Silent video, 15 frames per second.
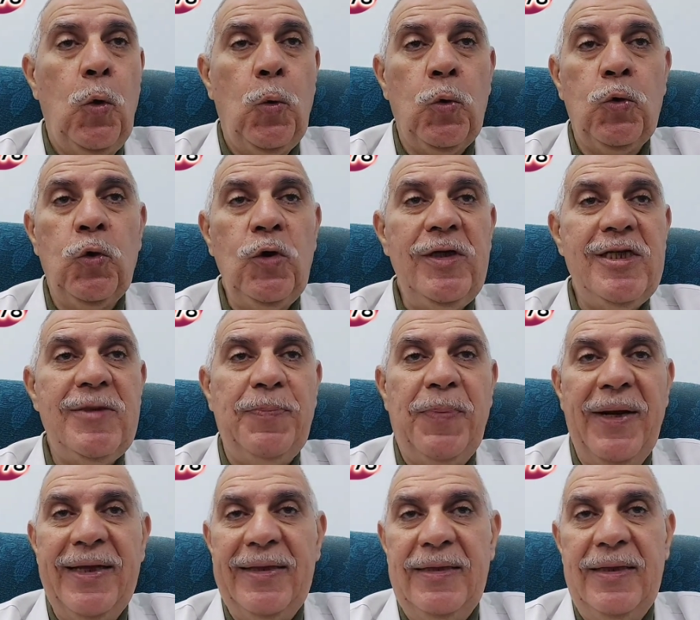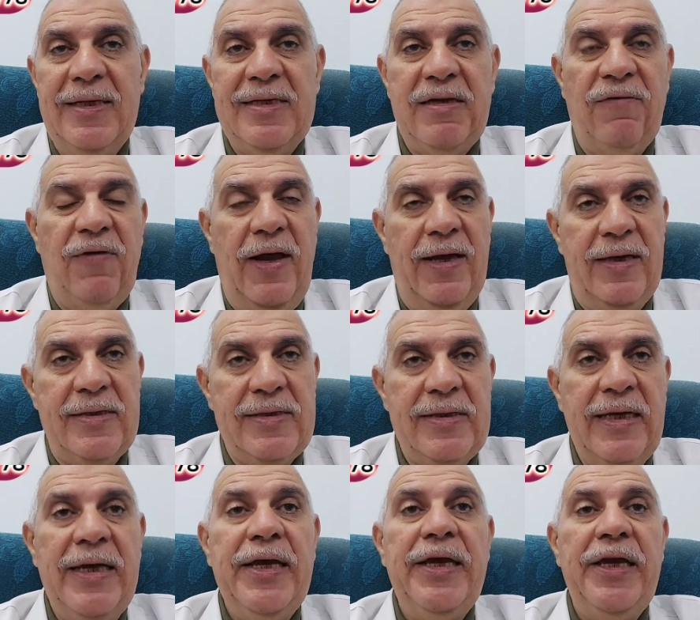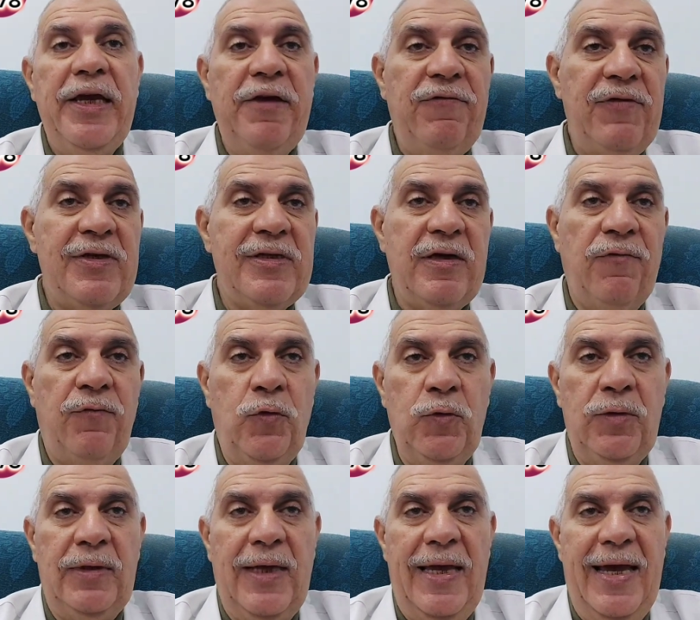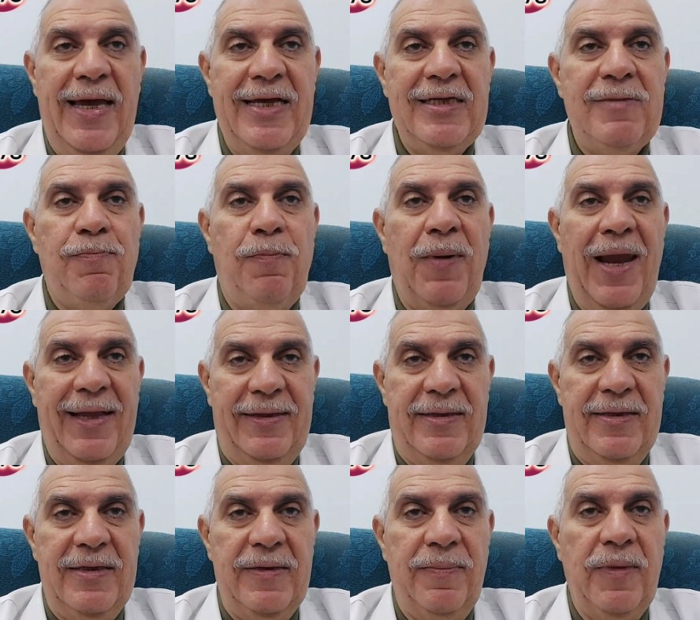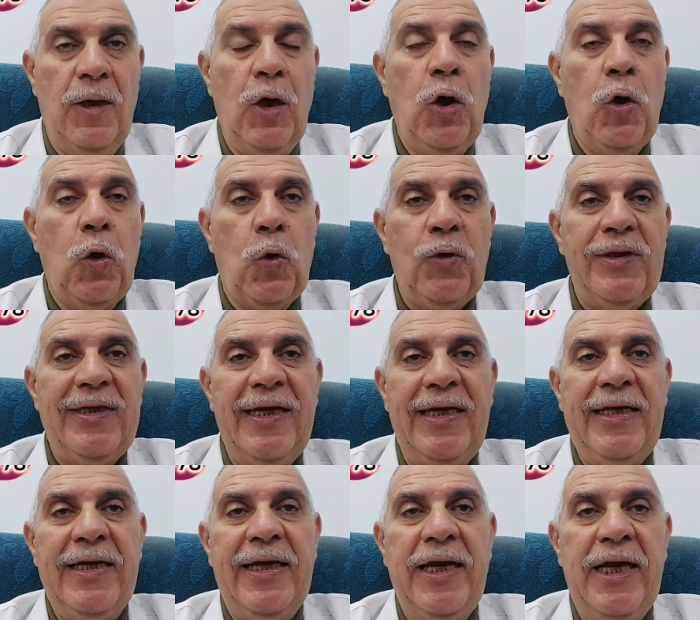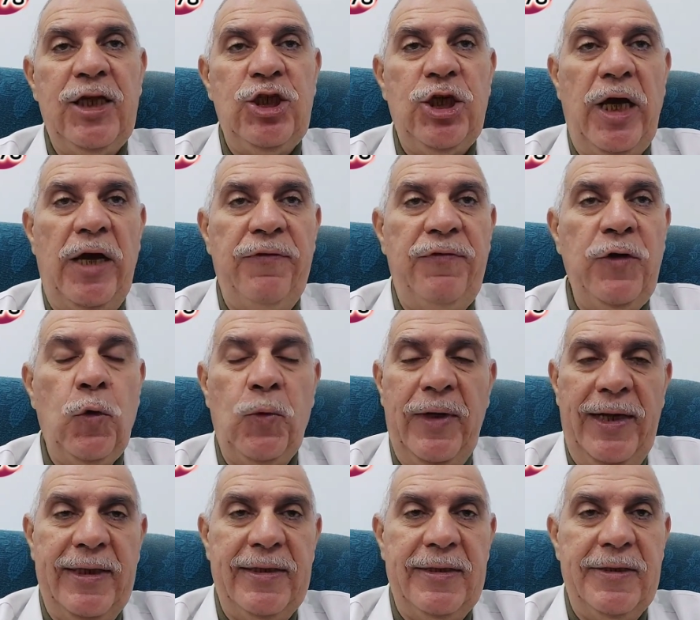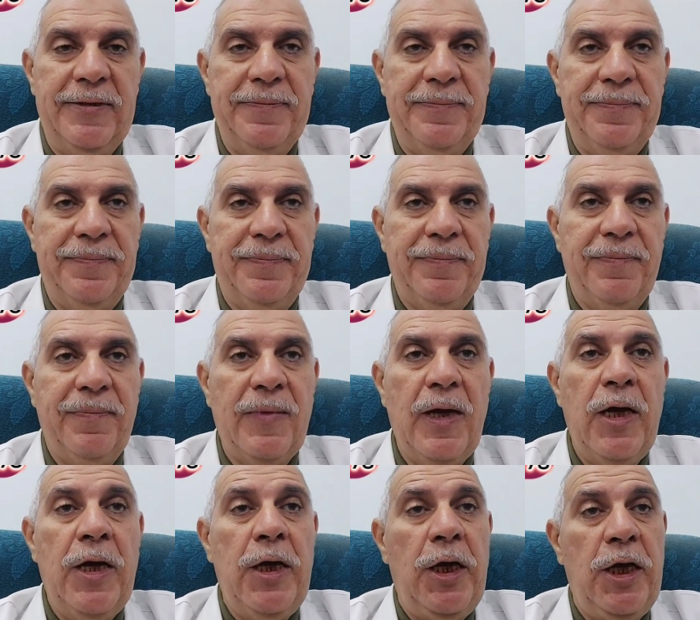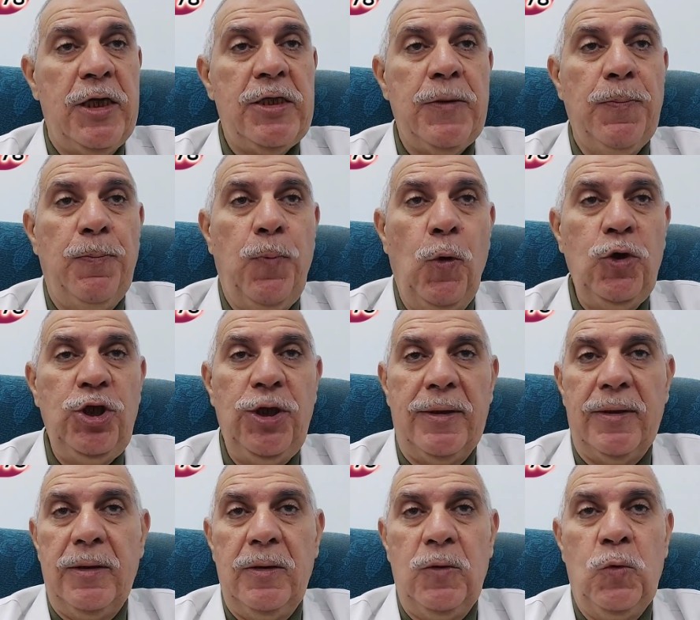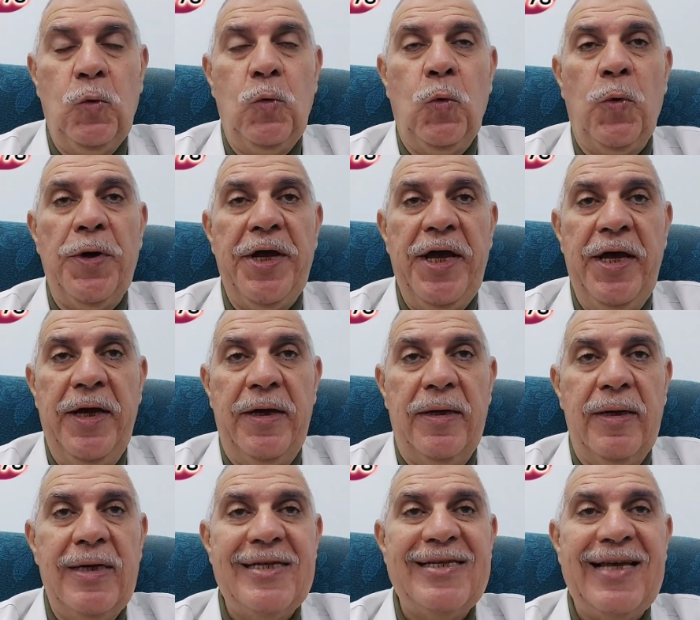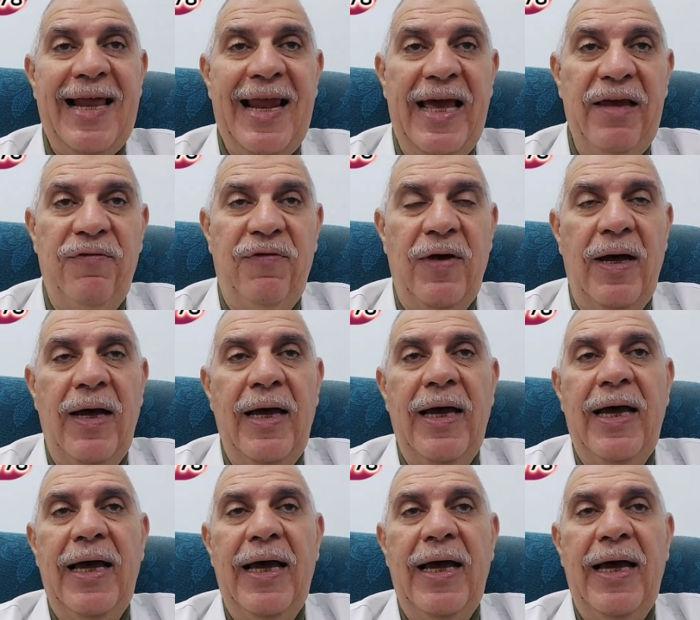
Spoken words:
would not spread the virus. Even the food has blood containing HIV on it. Exposure to air, saliva,